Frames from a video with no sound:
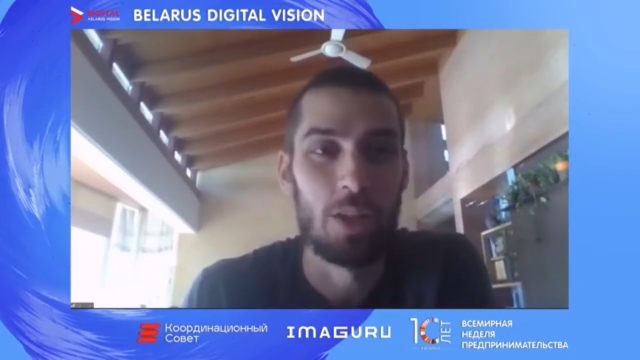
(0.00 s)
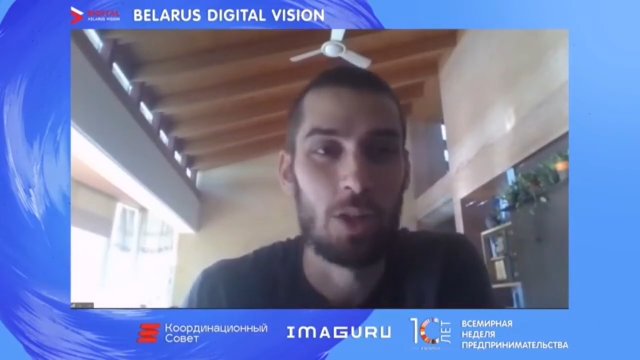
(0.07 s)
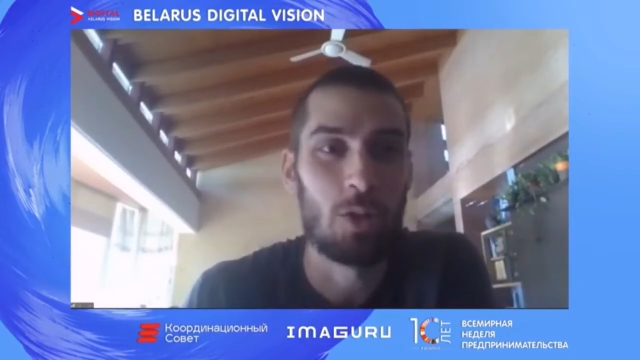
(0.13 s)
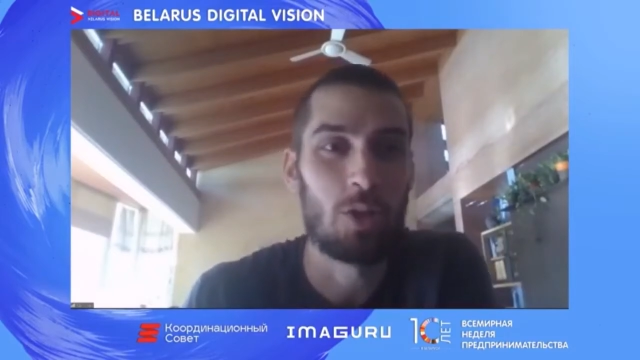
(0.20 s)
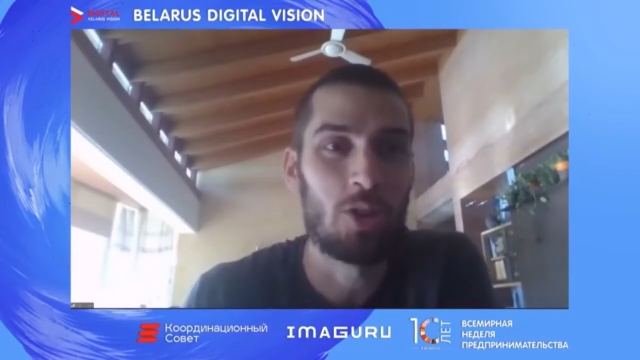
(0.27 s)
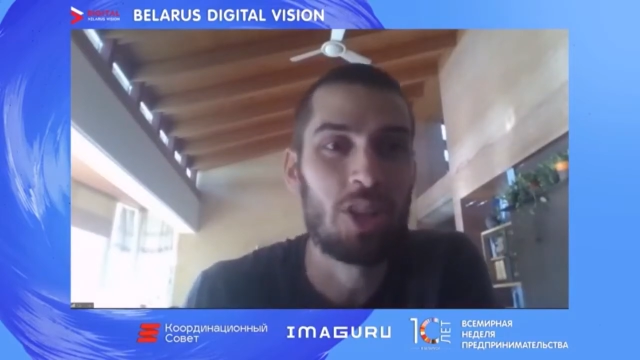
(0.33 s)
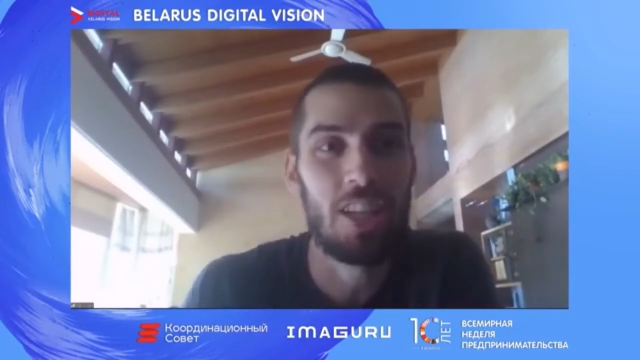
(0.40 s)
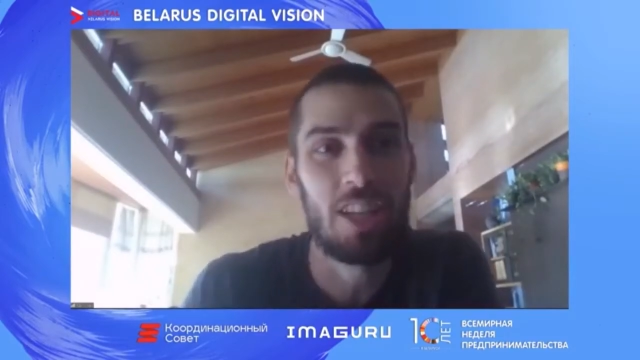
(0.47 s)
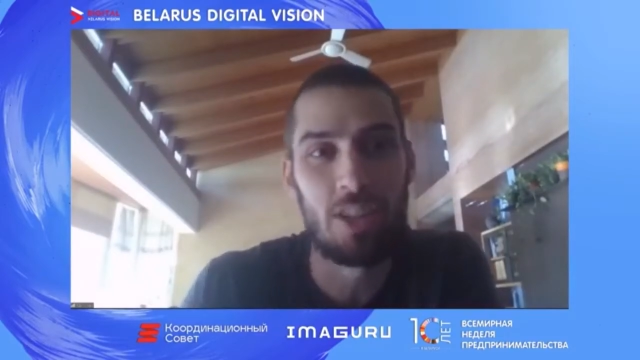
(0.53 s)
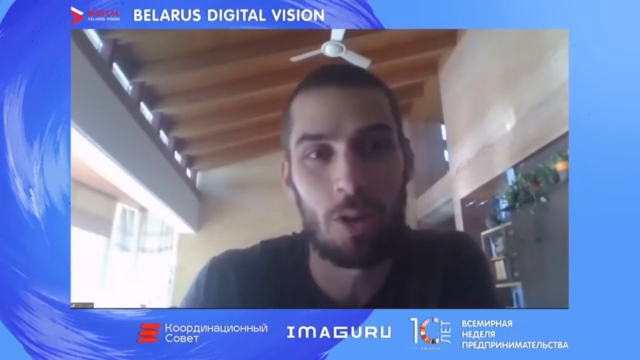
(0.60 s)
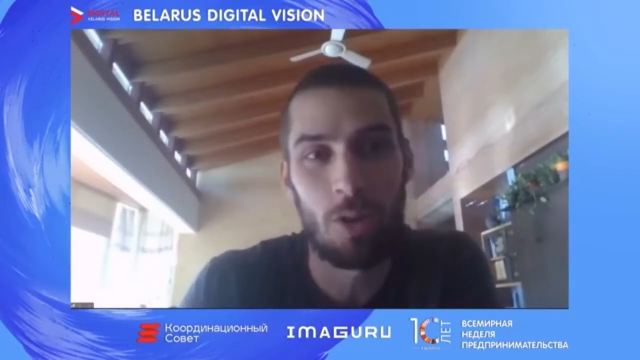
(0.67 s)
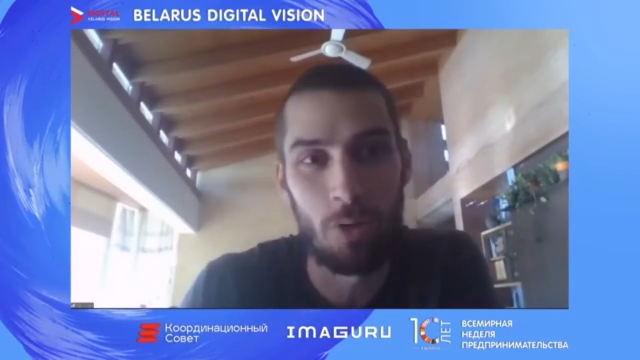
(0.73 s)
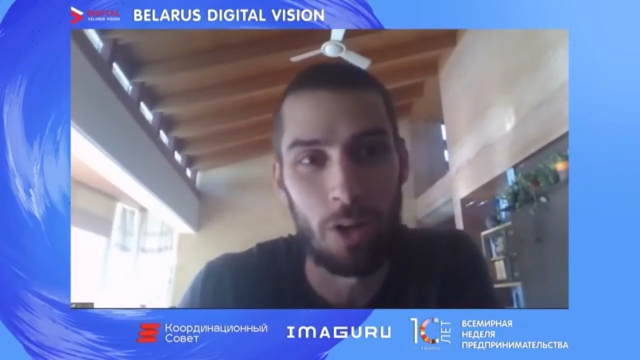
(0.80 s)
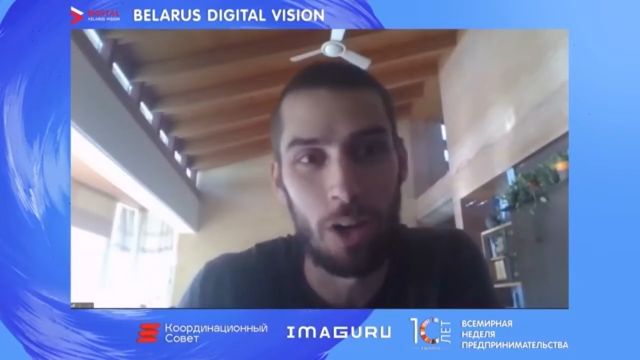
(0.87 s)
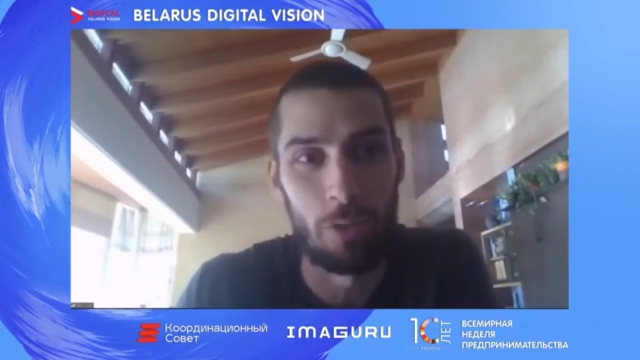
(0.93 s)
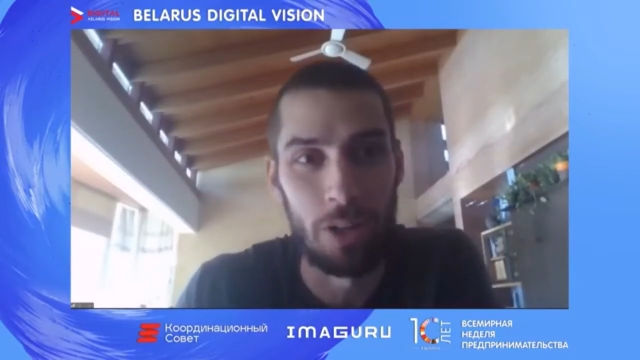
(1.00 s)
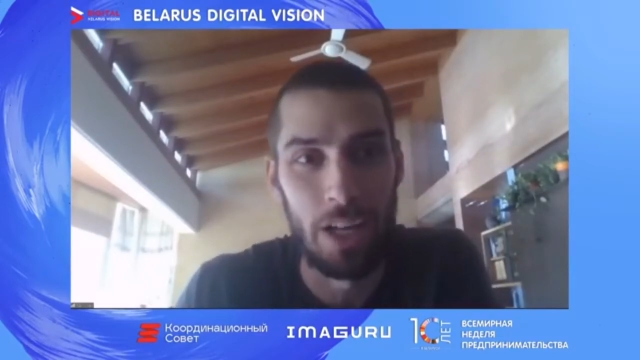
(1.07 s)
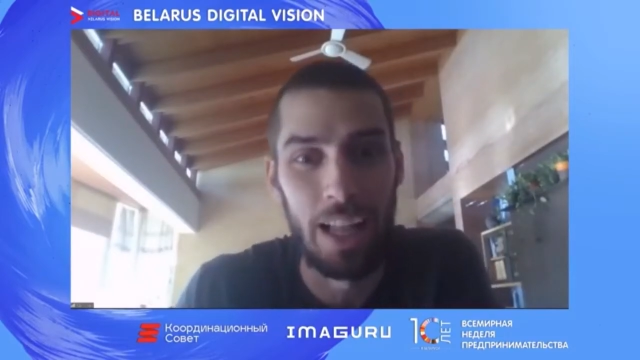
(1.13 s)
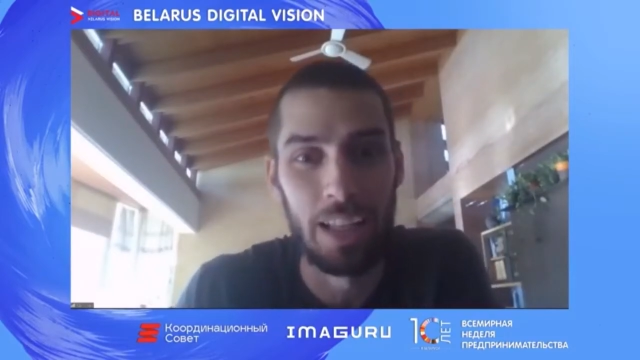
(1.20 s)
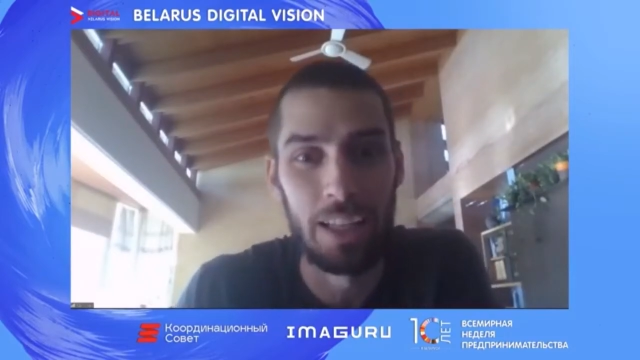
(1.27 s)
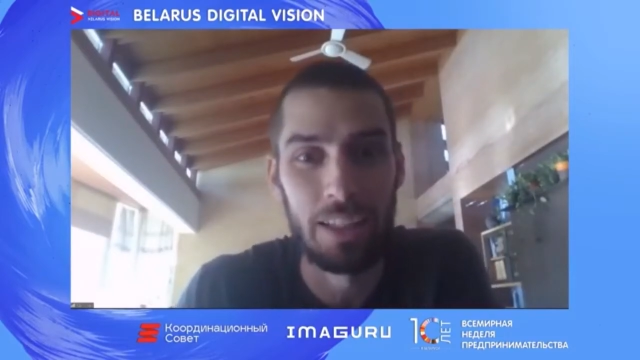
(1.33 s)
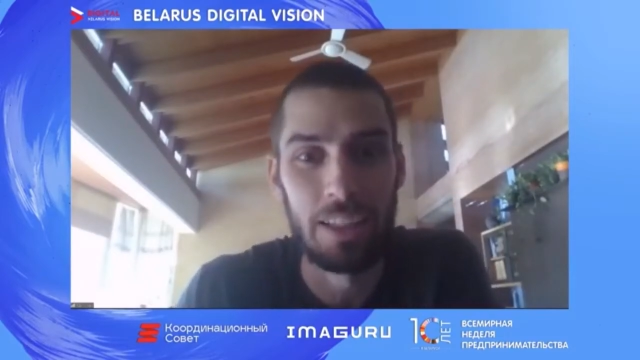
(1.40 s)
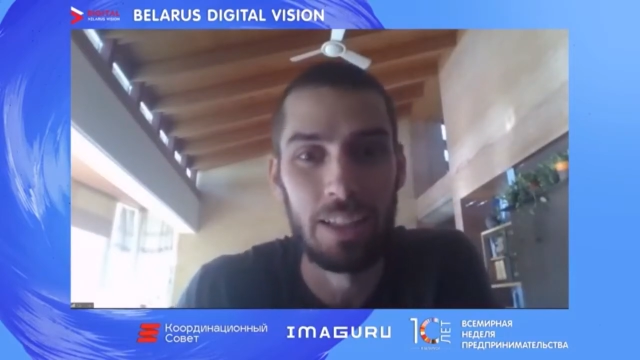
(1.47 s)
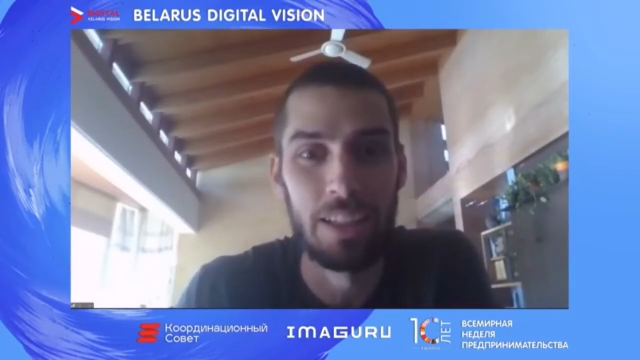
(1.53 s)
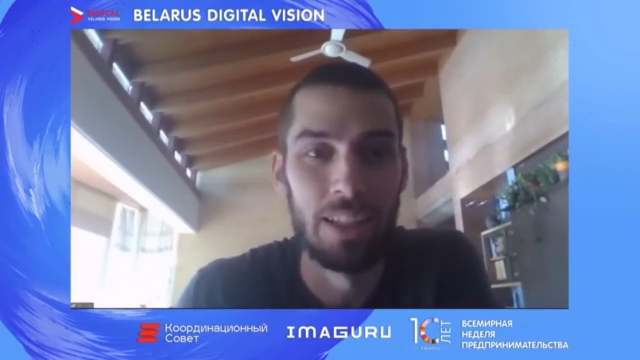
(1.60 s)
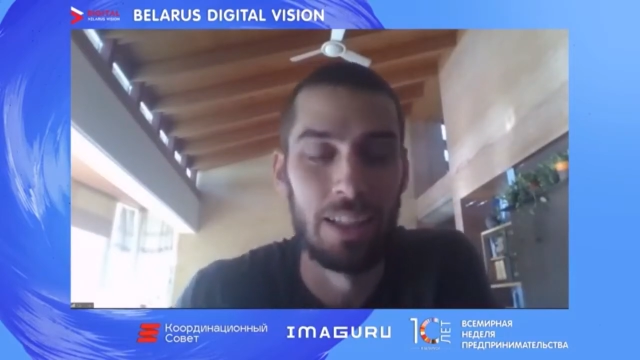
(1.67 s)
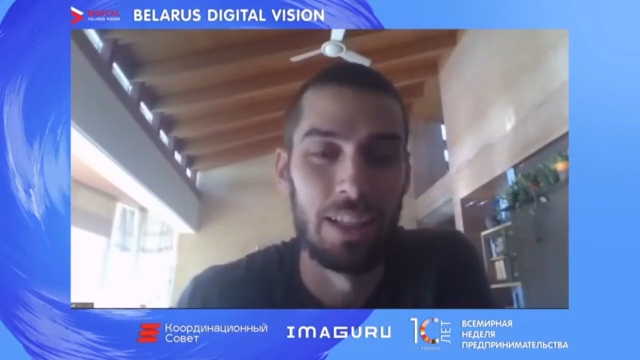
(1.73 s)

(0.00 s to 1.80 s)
to change the current reality.